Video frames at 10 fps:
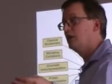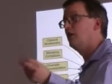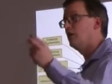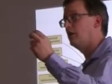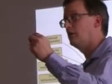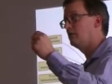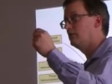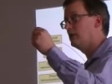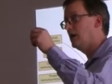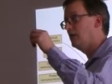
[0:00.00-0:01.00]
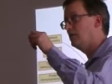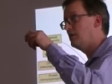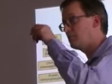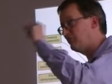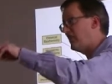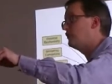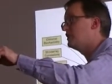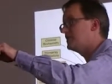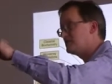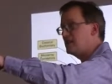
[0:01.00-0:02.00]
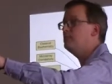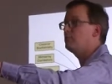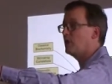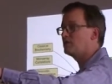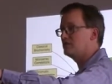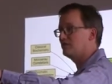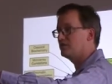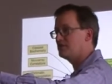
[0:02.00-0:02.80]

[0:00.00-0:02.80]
are found in the same parts of the